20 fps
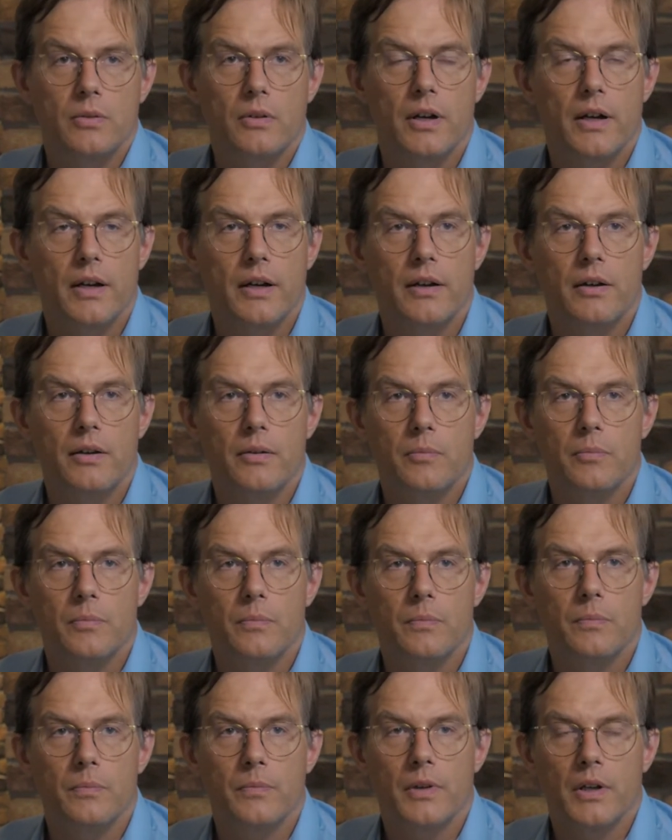
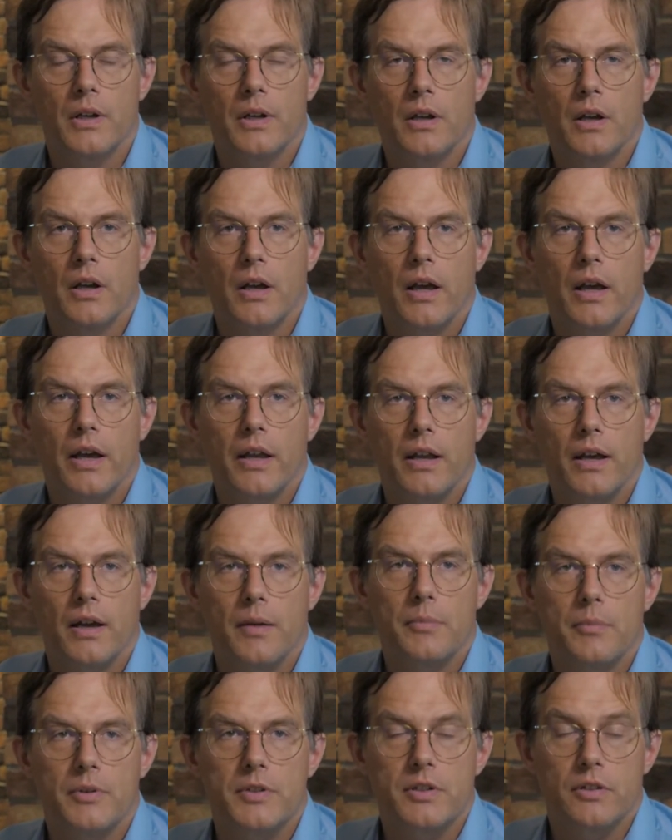and
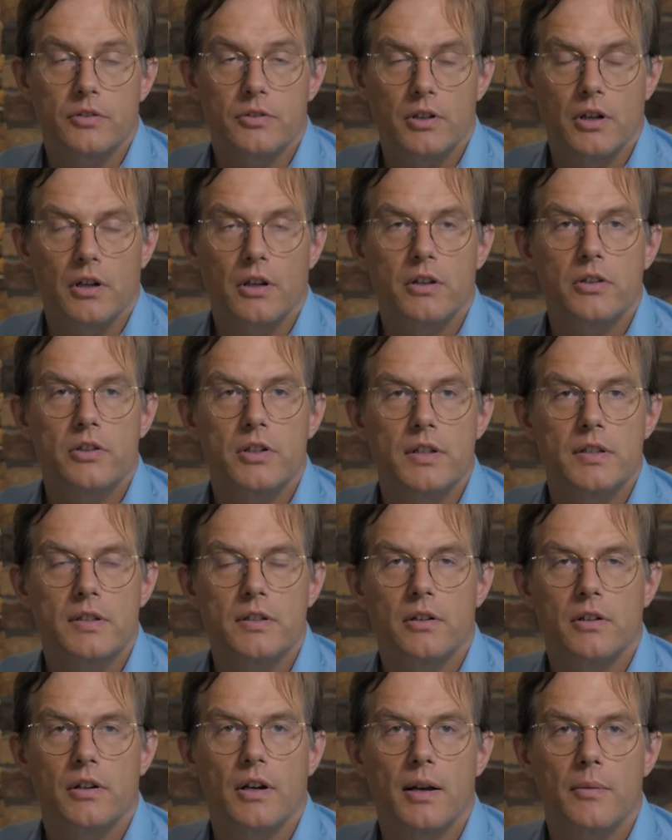I'm a sociologist,
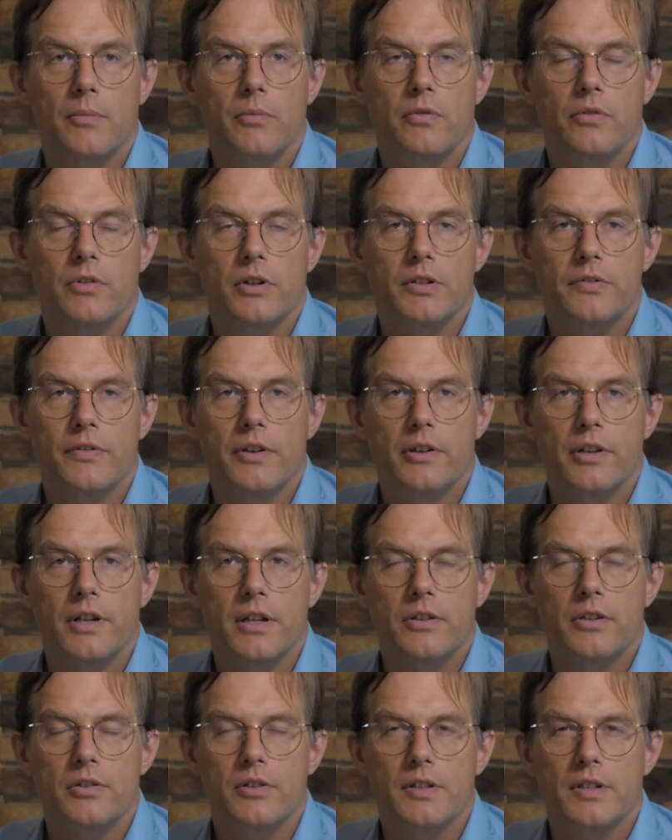so I was very
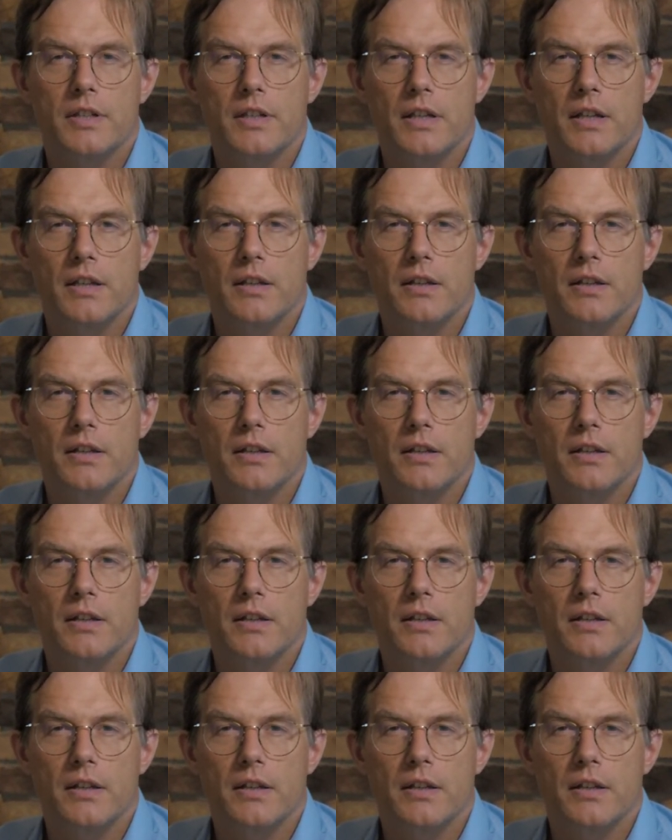interested in